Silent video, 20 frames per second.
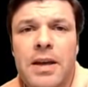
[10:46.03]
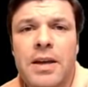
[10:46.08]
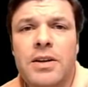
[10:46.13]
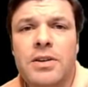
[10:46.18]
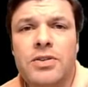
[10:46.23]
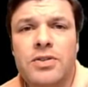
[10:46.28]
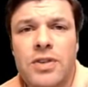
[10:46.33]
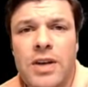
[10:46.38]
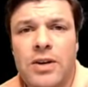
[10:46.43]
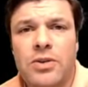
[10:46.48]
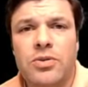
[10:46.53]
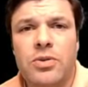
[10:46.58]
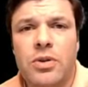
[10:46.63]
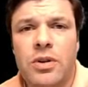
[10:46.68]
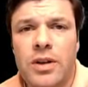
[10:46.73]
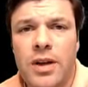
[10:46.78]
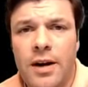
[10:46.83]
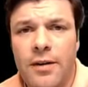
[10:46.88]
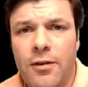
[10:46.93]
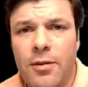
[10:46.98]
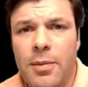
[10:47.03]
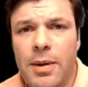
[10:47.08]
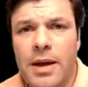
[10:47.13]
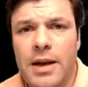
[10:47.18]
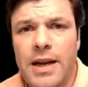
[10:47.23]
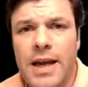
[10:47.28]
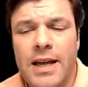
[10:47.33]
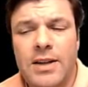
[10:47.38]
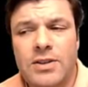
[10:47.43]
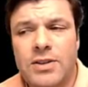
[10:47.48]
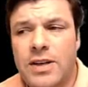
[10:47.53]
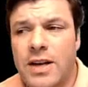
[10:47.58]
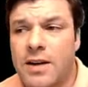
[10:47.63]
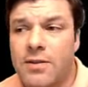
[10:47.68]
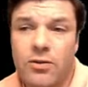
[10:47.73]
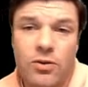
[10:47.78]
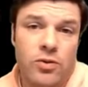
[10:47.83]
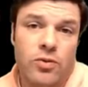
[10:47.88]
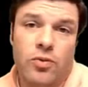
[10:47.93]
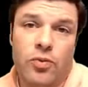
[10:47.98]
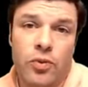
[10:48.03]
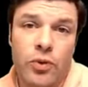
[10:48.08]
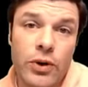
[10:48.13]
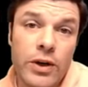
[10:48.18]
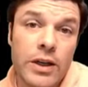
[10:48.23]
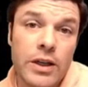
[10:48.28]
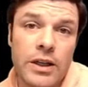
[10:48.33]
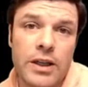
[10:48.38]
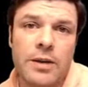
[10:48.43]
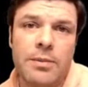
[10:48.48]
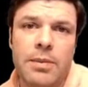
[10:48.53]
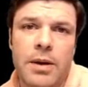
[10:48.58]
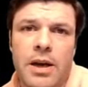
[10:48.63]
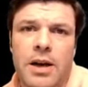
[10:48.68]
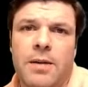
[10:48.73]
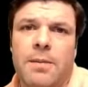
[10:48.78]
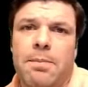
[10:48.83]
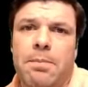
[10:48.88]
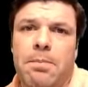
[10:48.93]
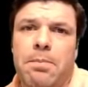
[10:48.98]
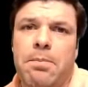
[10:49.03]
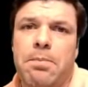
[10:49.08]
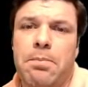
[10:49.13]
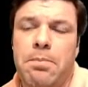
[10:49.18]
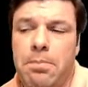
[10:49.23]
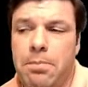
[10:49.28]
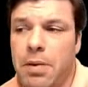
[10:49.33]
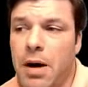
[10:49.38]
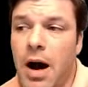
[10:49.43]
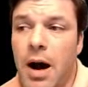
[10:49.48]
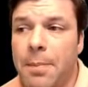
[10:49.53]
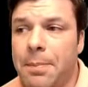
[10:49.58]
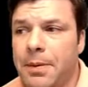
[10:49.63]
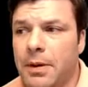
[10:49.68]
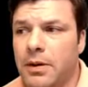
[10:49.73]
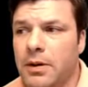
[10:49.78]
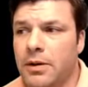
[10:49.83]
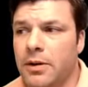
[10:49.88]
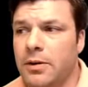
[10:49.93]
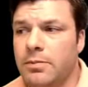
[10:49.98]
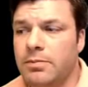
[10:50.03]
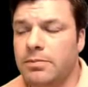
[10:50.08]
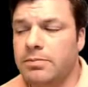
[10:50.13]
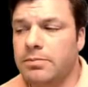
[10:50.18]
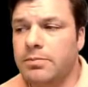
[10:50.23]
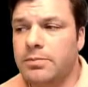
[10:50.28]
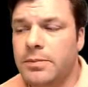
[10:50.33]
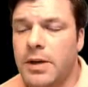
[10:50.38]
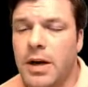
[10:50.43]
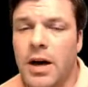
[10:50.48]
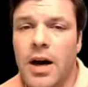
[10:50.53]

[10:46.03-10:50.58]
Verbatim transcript: a big central government has never really been a popular